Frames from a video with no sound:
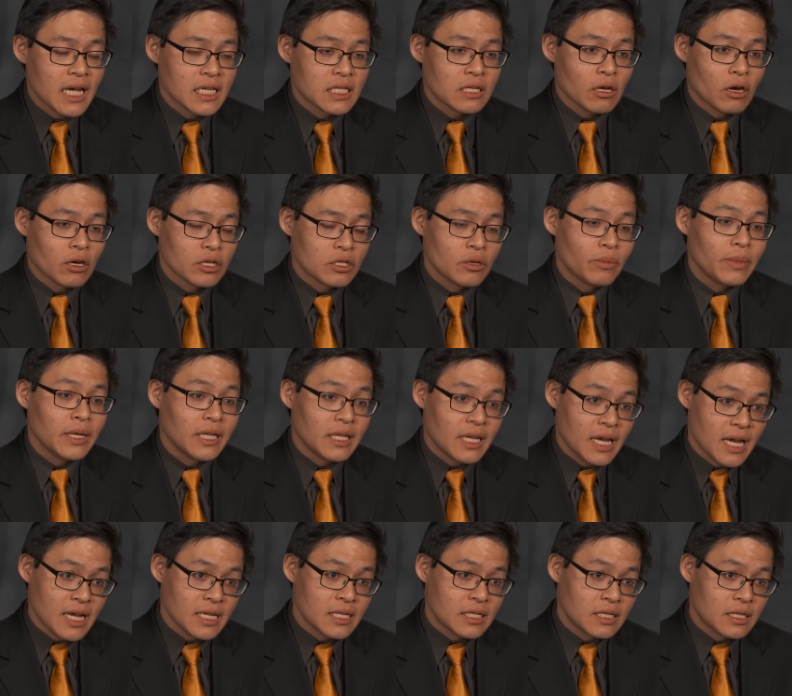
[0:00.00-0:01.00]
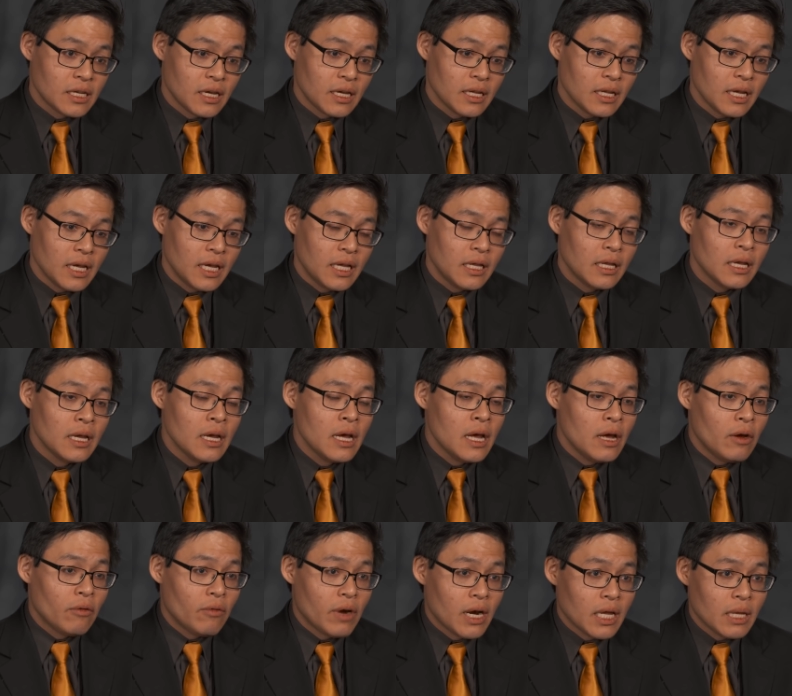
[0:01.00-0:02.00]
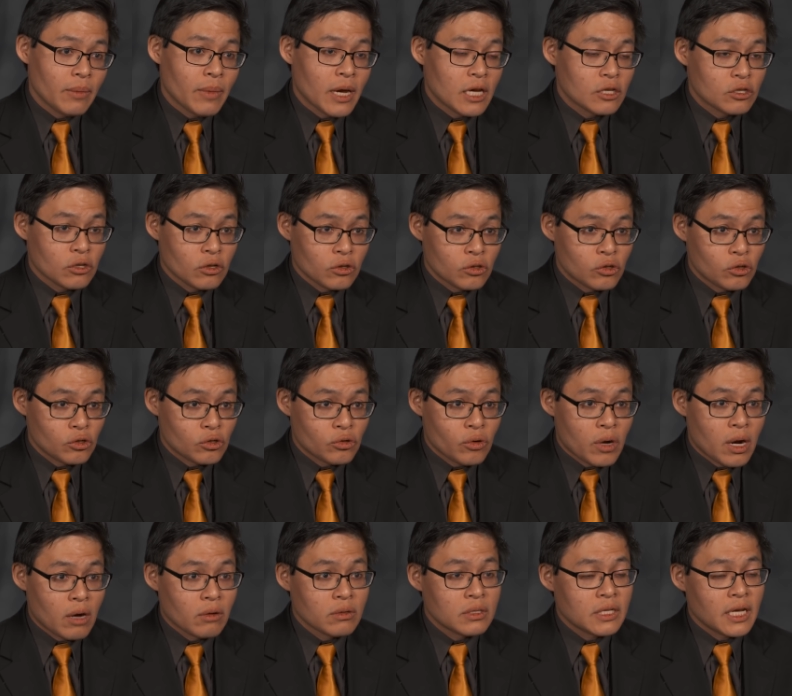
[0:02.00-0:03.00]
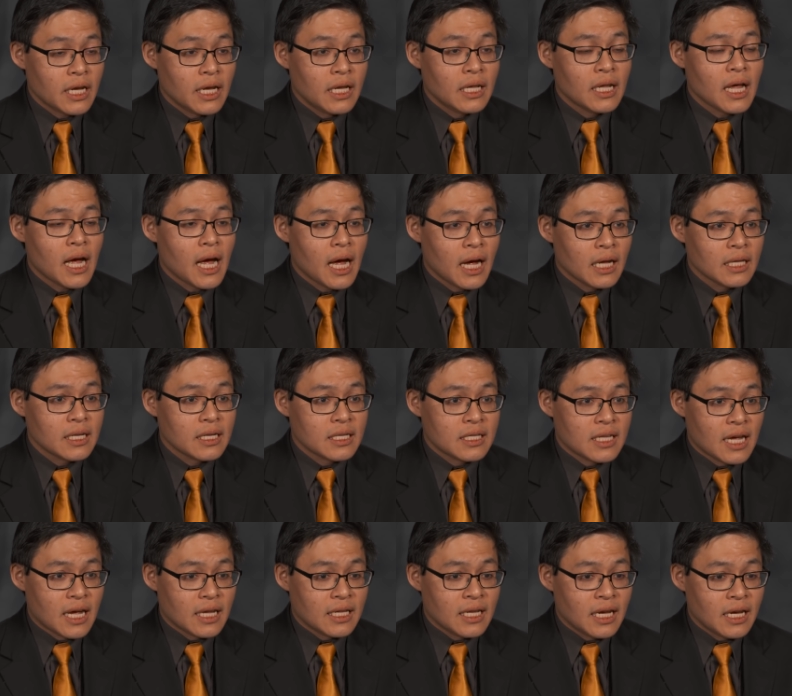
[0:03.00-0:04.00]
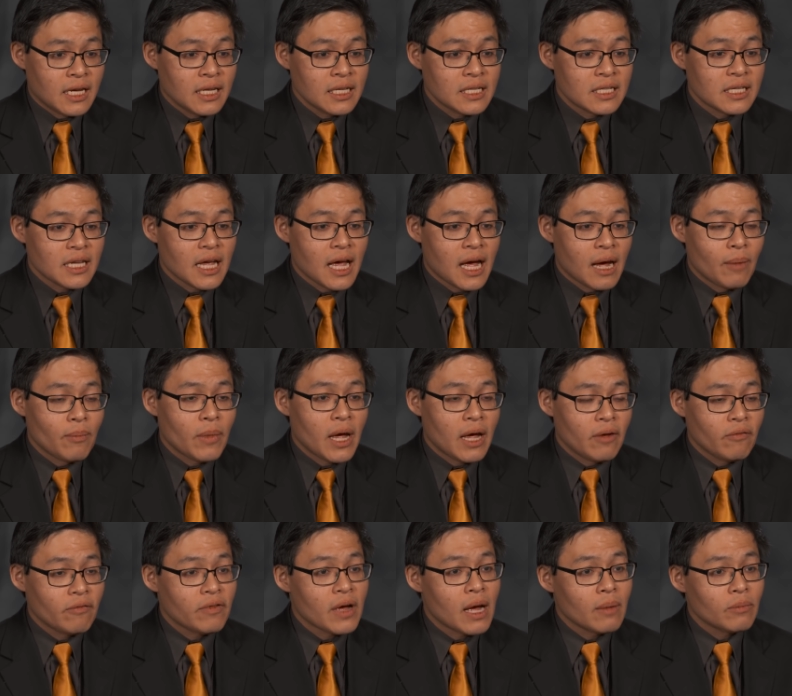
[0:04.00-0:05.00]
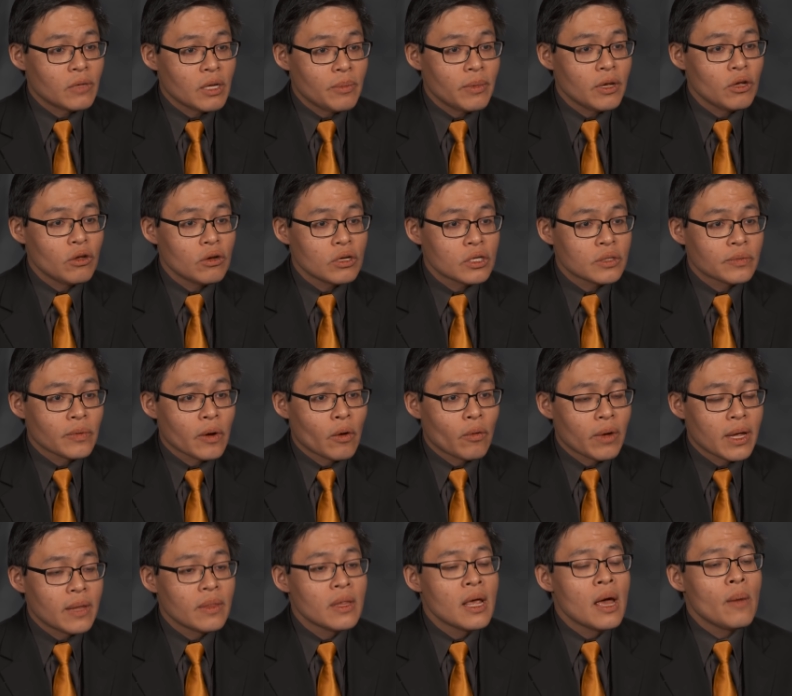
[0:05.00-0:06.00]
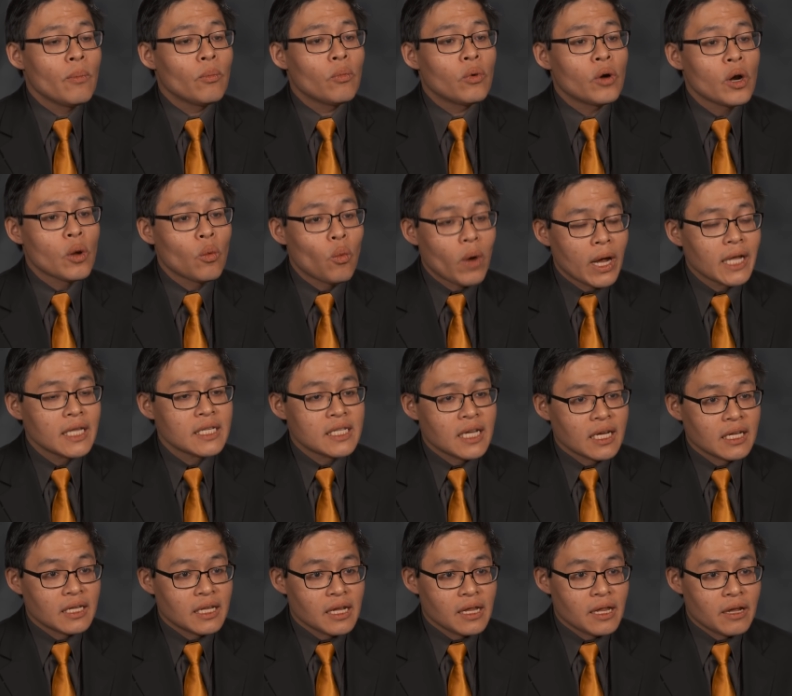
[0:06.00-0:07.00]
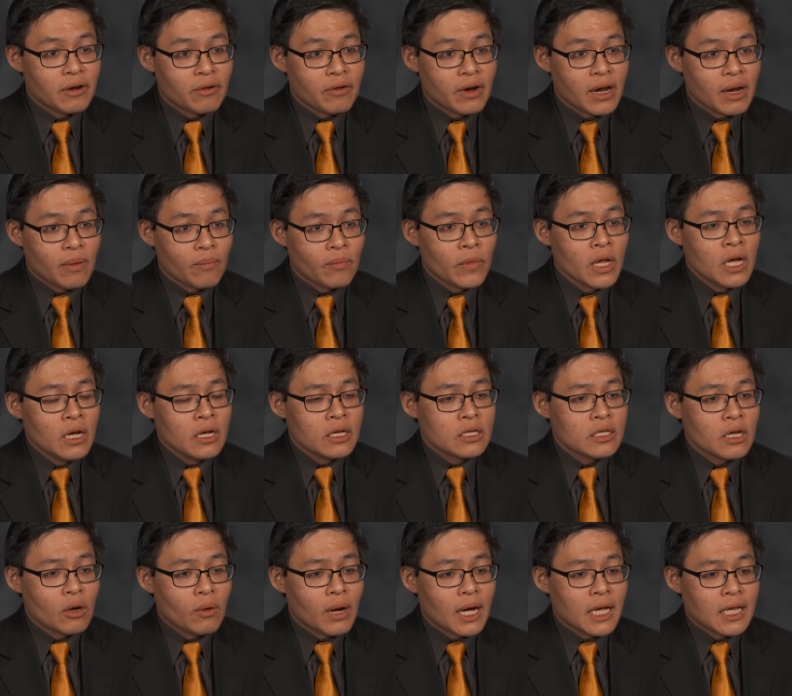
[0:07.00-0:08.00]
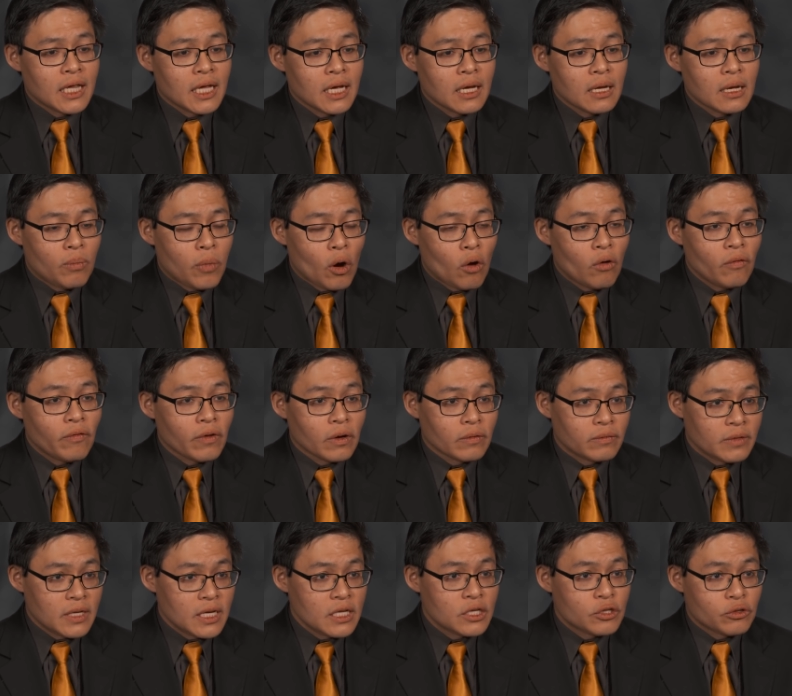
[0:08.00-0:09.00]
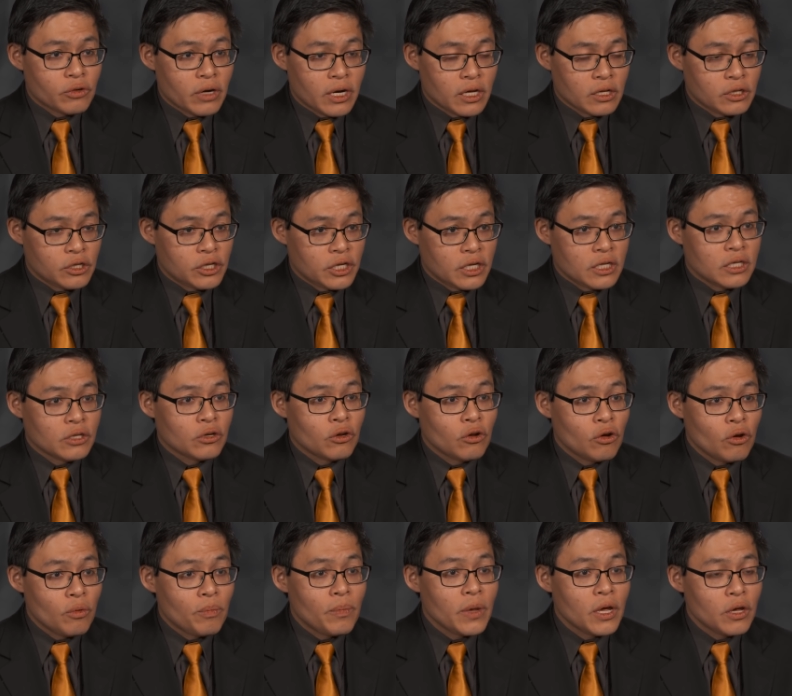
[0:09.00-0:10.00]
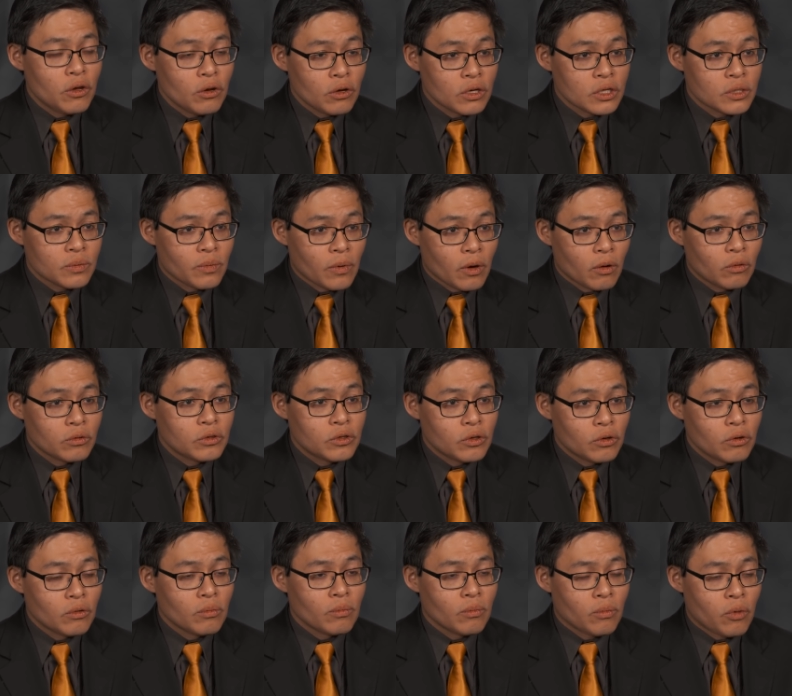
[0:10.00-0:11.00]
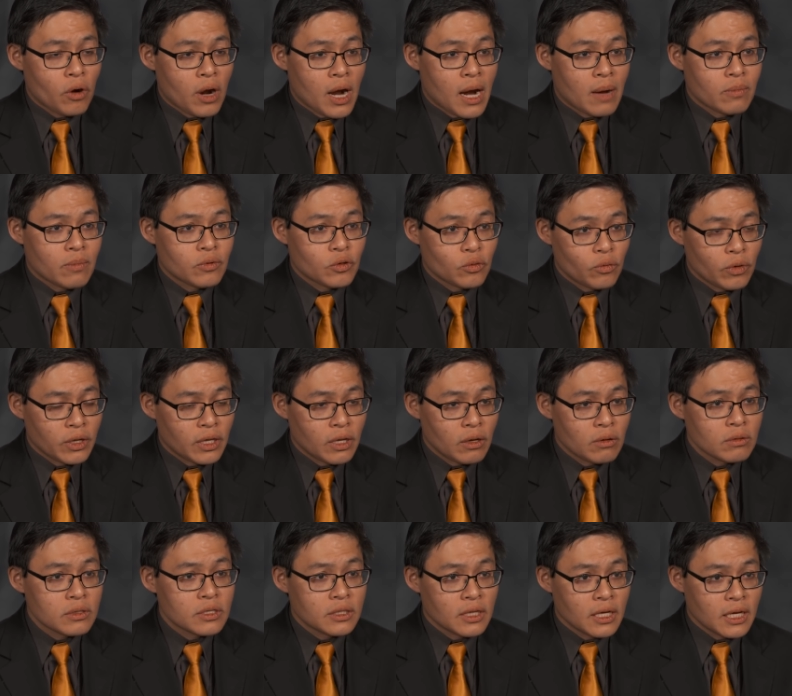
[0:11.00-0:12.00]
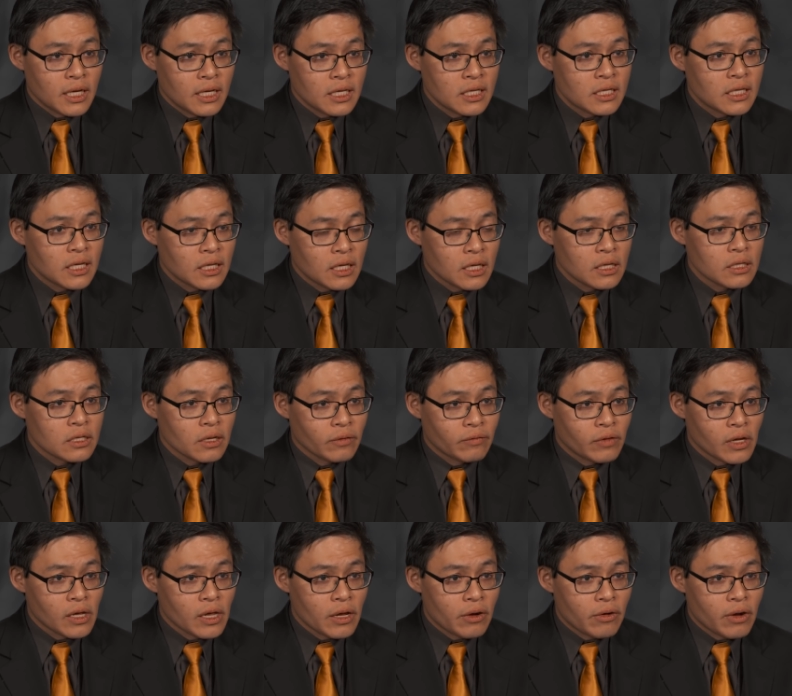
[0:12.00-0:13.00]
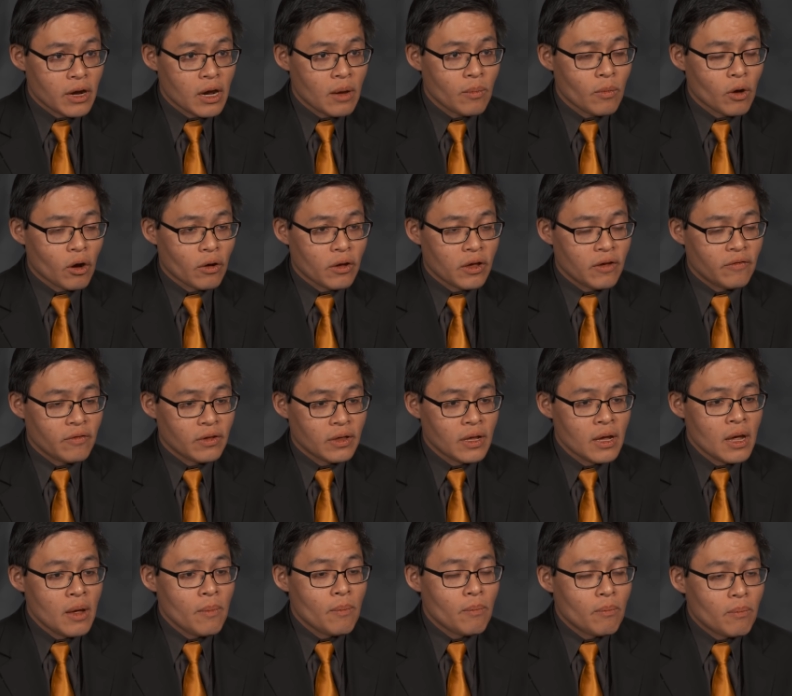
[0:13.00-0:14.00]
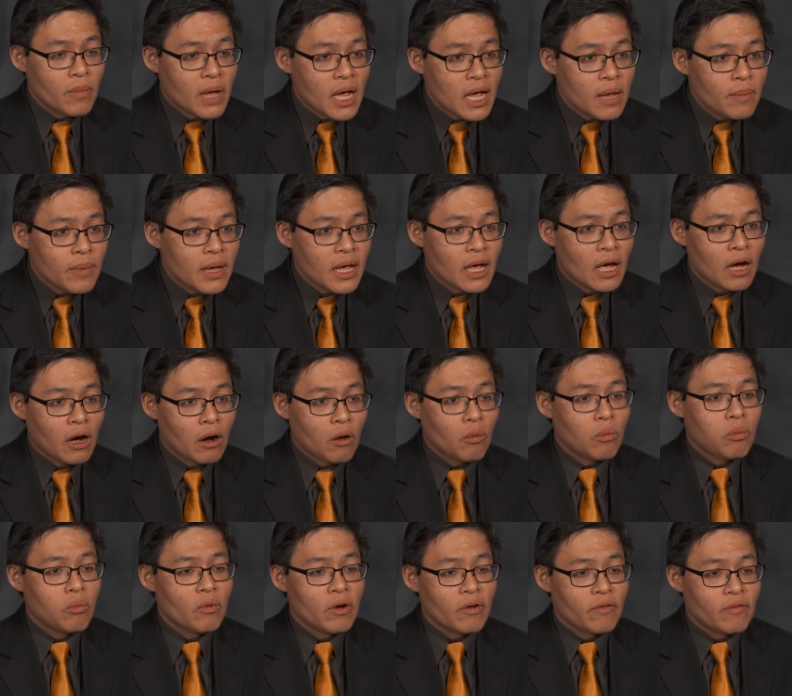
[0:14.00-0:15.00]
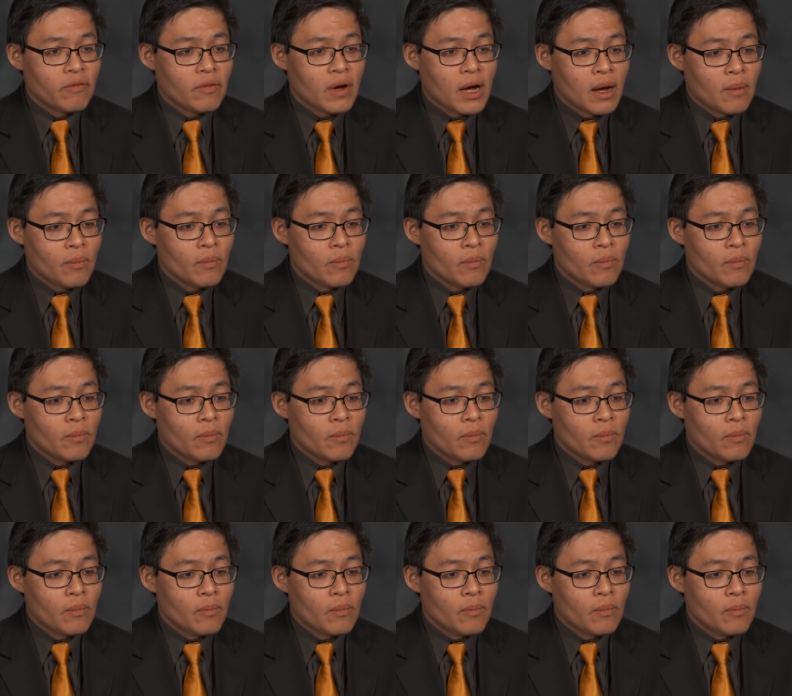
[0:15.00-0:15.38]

has also been tested in randomized controlled trials in other settings and found to be useful in preventing delirium. So I think both of these strategies could be useful to perhaps reduce the incidence of delirium or even maybe help with